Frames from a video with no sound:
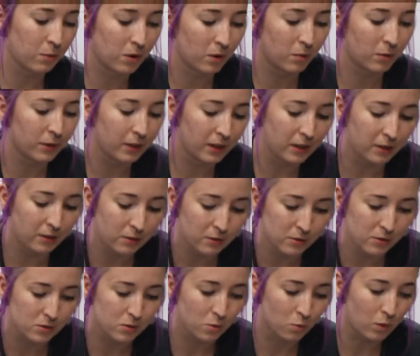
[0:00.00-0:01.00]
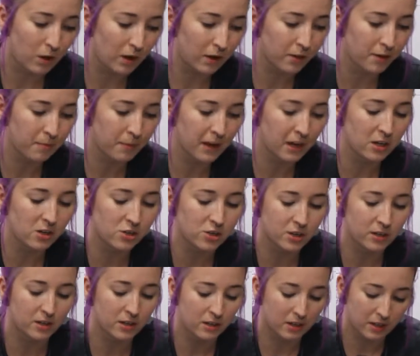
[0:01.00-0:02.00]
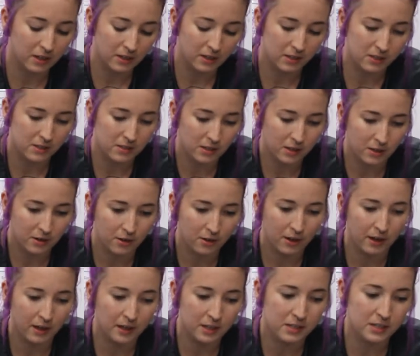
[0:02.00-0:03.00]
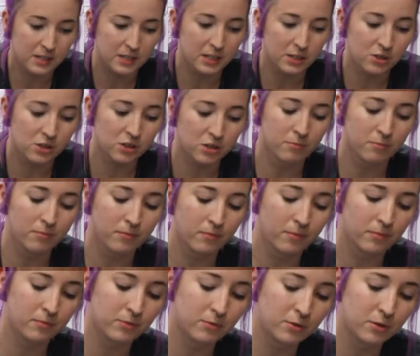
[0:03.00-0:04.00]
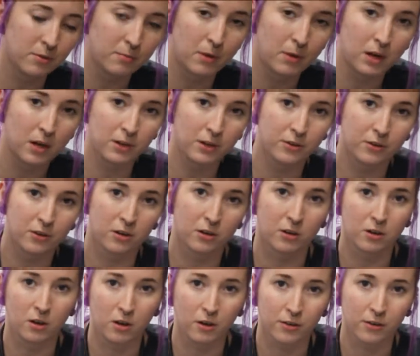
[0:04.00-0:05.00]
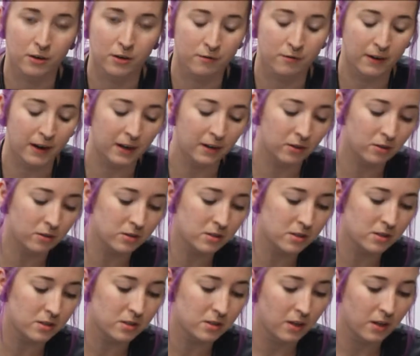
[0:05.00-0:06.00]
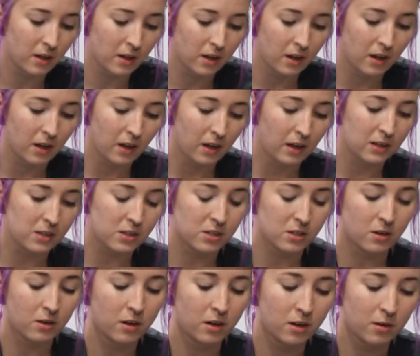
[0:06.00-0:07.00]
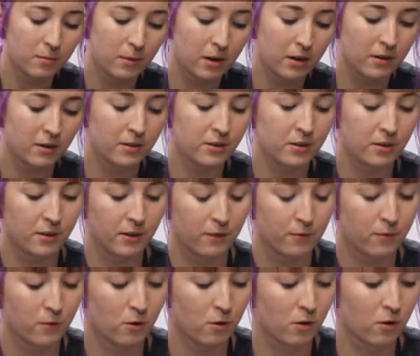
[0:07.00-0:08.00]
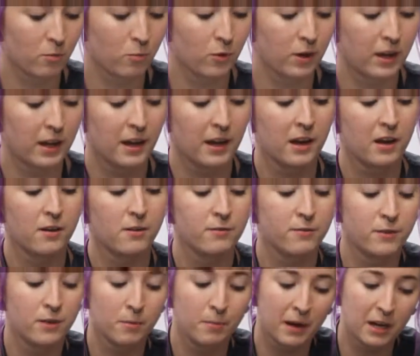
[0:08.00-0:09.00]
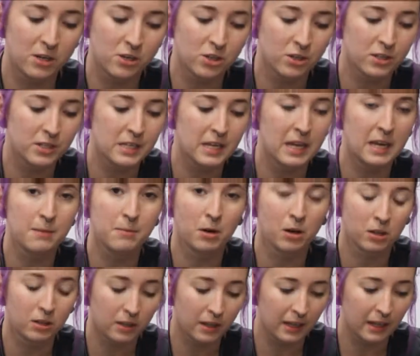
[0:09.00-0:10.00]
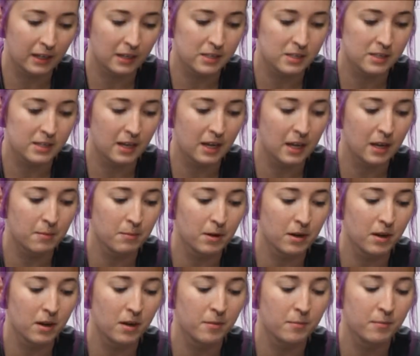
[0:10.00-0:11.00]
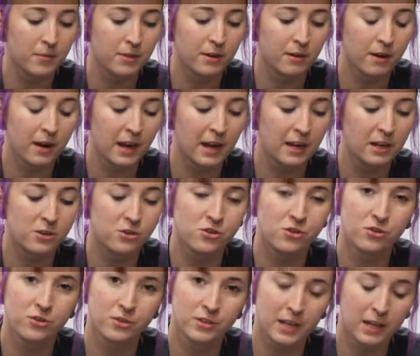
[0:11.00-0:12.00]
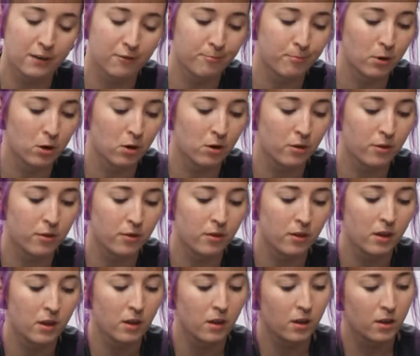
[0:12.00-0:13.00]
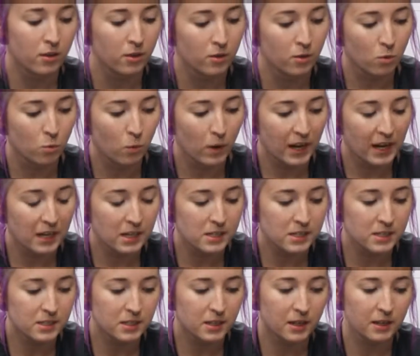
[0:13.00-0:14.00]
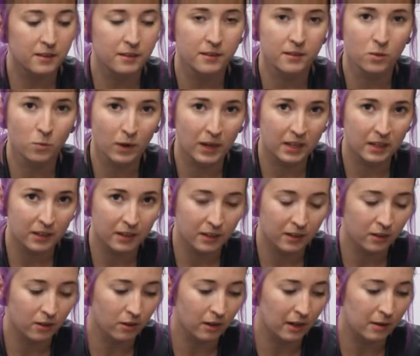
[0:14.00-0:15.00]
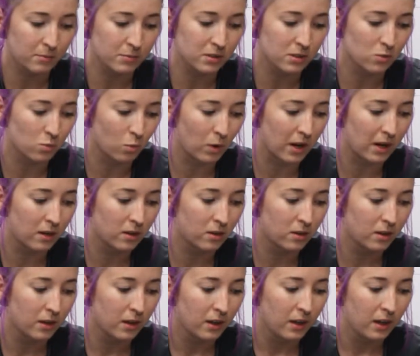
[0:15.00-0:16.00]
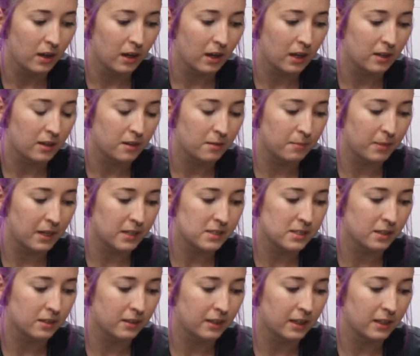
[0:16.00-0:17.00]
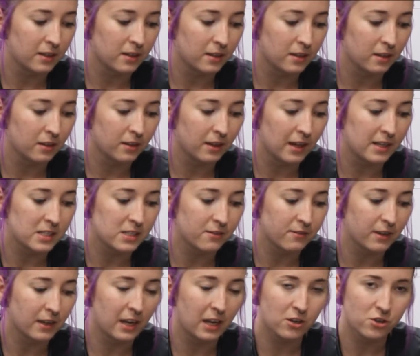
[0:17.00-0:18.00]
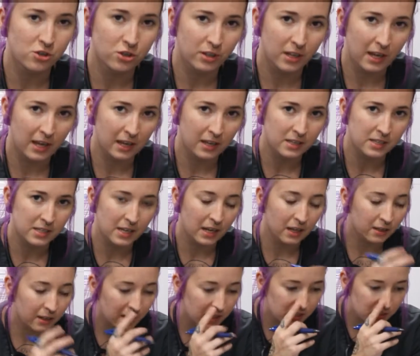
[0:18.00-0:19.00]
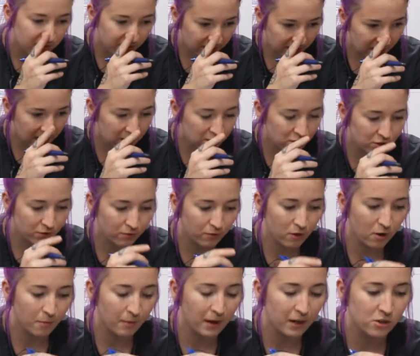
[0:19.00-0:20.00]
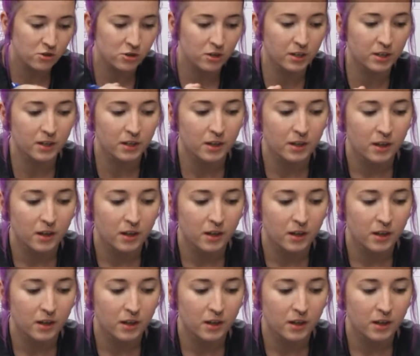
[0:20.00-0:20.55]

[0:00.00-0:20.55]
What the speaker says: what we'll use while the patient is under anesthesia to monitor all their vitals. And so on our monitoring form, we have our patient's name, our client's name, their age and date of birth, the weight, and then the weight in kilograms as well. And then basically the classification, the ASA classification for our patient,